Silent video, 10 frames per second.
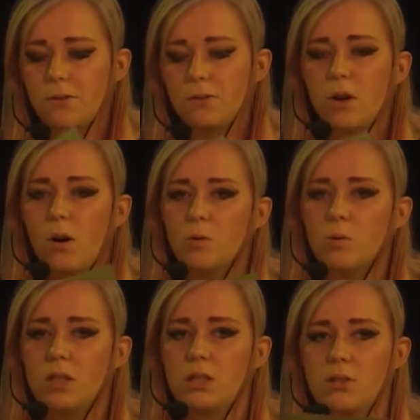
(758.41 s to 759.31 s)
to know
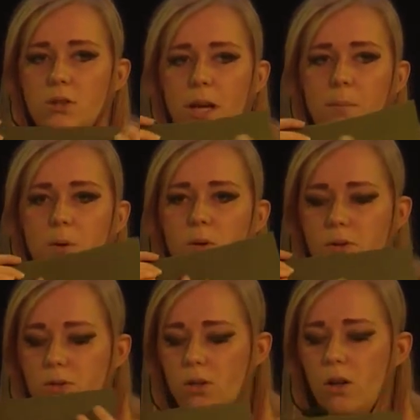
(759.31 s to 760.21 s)
where should I
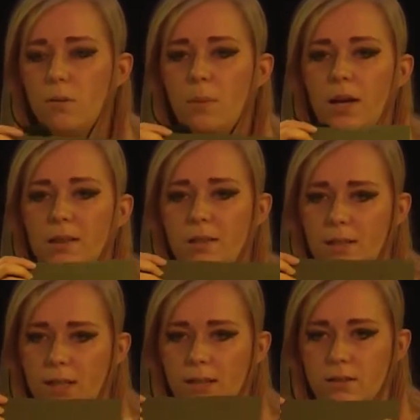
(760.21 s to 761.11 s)
put all my
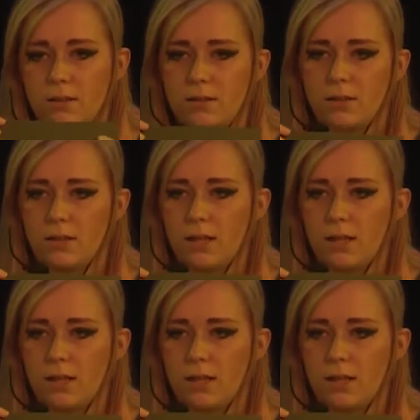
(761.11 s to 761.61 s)
details